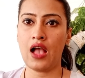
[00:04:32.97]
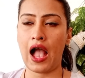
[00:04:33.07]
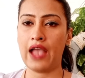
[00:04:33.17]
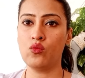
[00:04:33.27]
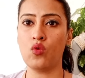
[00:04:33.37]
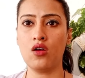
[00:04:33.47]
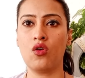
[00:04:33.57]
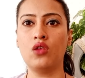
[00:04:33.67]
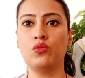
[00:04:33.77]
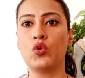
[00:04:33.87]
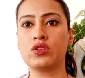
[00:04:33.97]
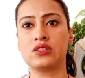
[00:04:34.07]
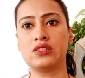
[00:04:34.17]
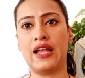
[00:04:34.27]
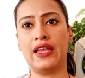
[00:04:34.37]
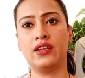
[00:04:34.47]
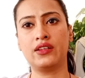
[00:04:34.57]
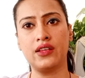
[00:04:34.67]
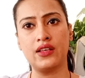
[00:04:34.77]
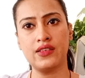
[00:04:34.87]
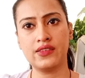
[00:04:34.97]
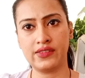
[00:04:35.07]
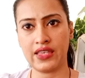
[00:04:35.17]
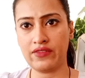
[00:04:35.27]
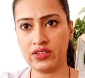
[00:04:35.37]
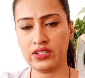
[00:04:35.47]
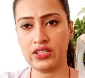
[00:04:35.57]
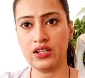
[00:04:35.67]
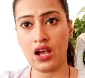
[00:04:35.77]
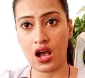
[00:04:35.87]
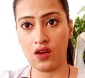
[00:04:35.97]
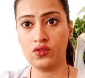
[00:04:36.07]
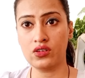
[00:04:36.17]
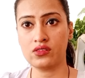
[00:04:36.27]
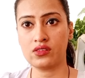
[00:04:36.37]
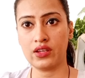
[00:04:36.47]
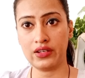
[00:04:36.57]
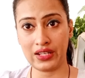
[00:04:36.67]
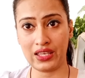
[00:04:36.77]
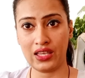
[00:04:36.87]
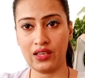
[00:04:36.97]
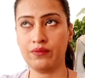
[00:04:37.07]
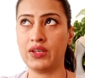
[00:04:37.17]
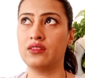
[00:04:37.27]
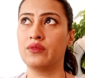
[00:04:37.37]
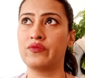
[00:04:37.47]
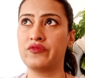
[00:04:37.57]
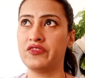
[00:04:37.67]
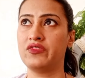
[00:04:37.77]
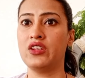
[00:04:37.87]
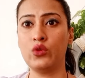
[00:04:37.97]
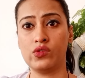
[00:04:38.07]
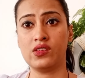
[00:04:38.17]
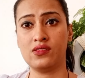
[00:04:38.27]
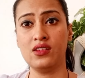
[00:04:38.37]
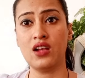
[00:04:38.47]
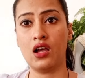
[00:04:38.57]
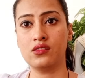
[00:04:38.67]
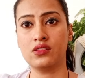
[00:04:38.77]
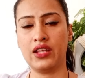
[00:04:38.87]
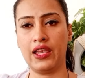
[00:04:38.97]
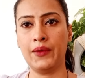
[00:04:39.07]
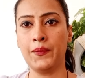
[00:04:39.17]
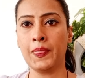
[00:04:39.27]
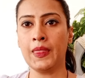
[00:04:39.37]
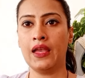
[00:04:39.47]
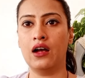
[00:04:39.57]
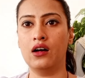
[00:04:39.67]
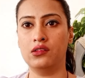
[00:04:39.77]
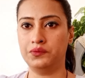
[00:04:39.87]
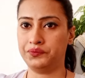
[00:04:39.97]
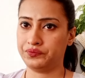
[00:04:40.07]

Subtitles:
I work almost like 17 hours a day, but the 15 to 16 hours a day. I